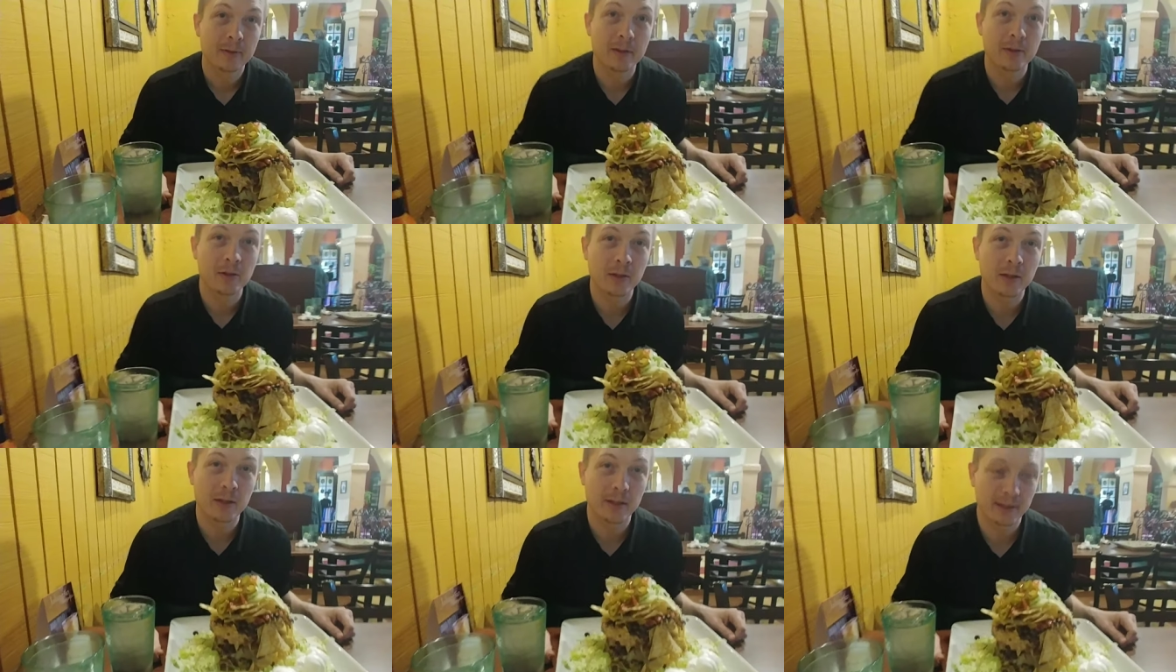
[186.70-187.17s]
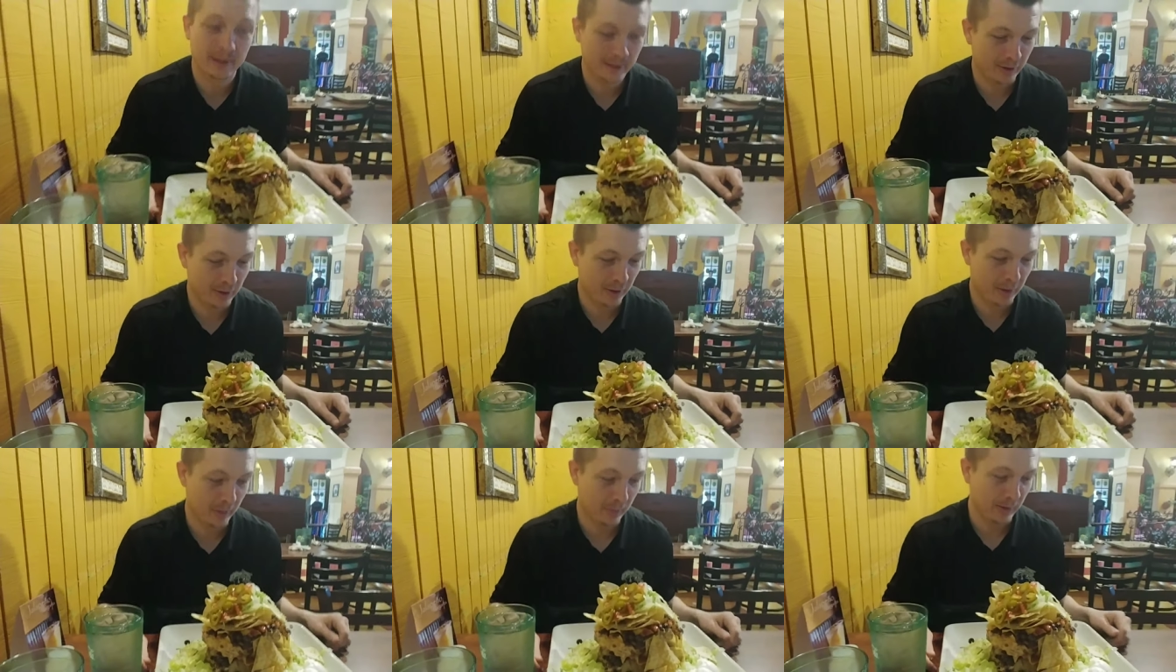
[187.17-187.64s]
Did you get it?
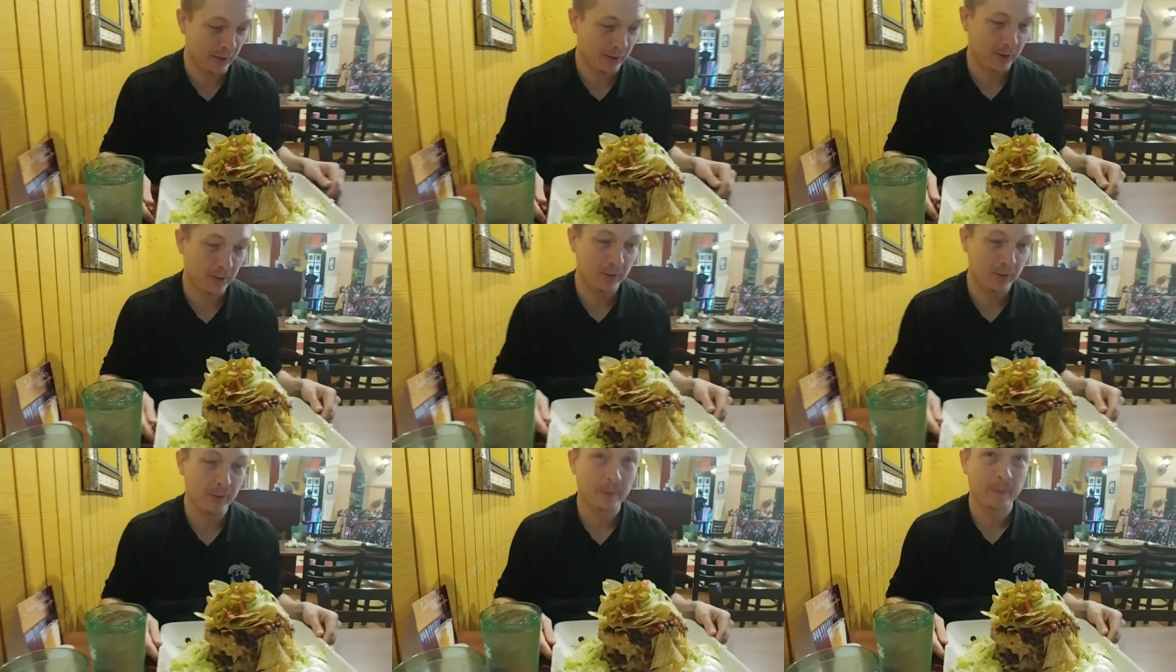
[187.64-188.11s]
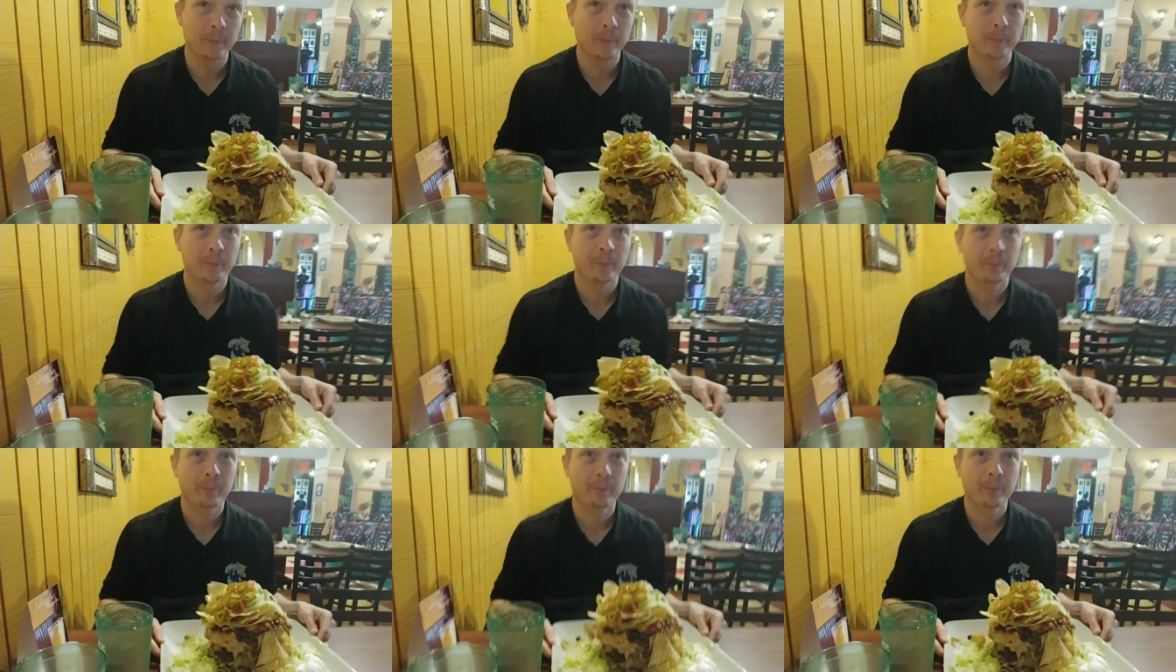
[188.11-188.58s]
Did you get a picture?
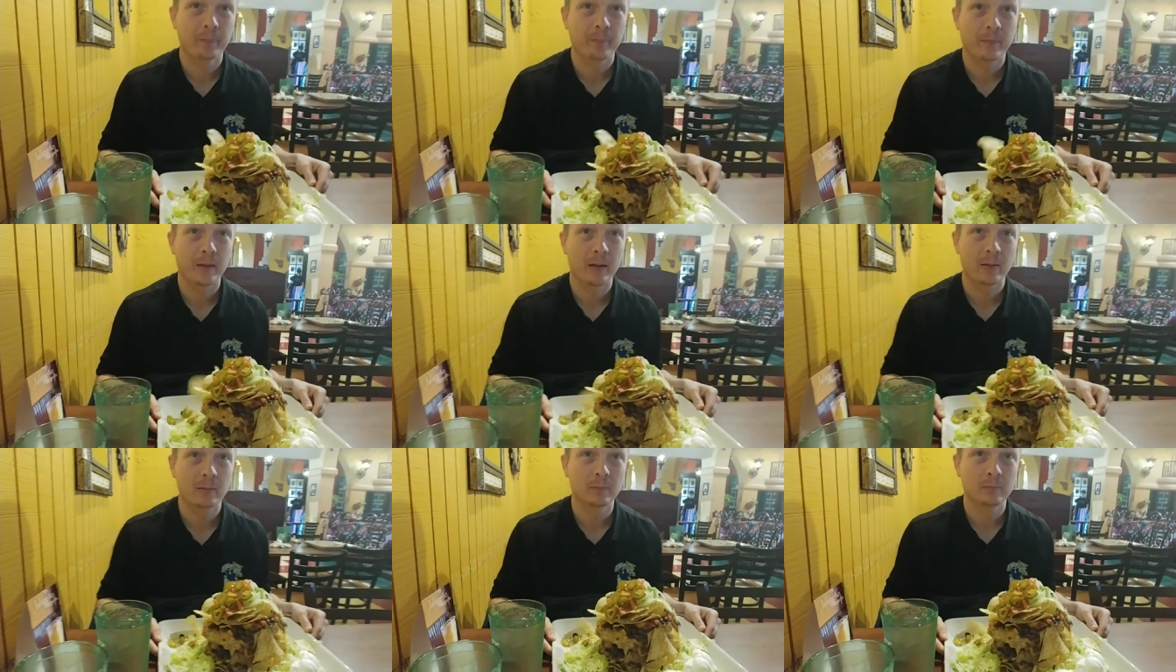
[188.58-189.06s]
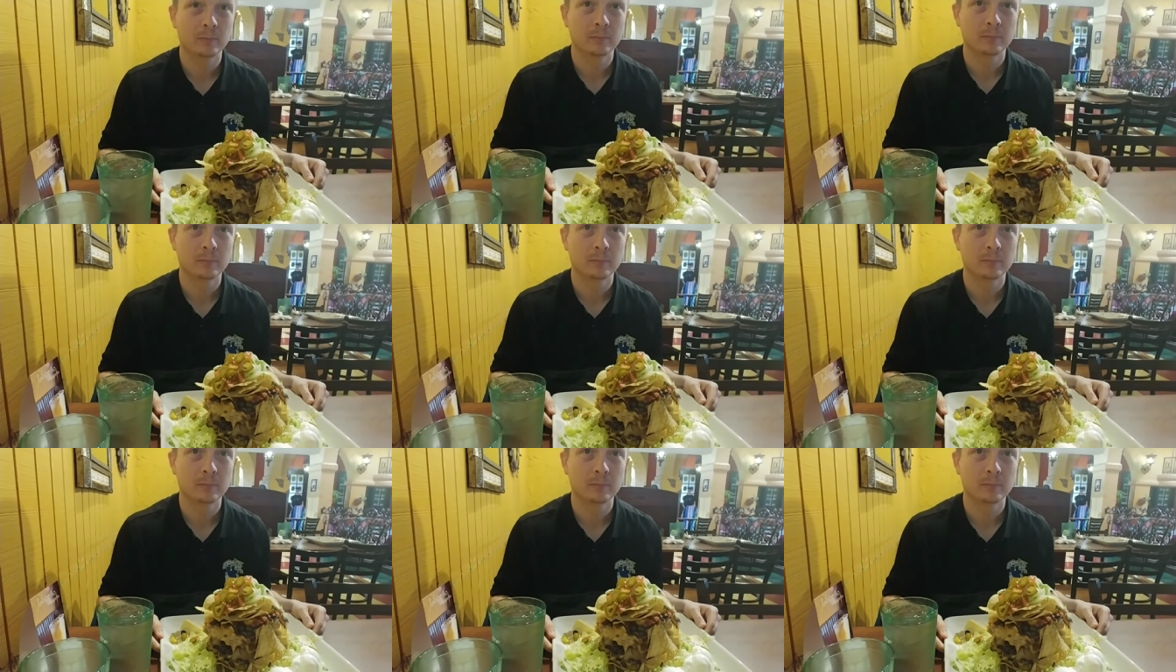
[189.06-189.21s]
Not a